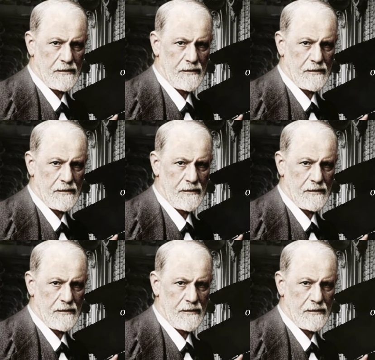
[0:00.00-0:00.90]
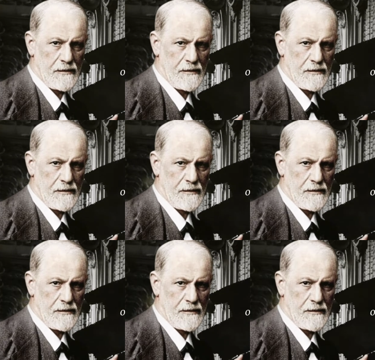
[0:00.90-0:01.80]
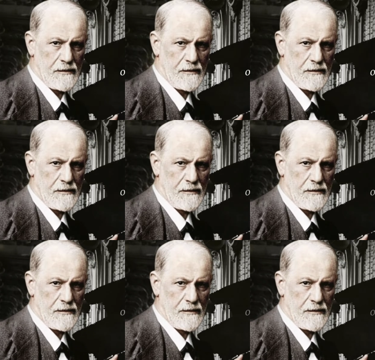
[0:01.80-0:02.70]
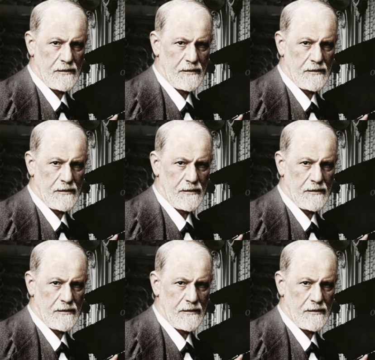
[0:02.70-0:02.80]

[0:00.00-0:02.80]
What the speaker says: Nobody speaks.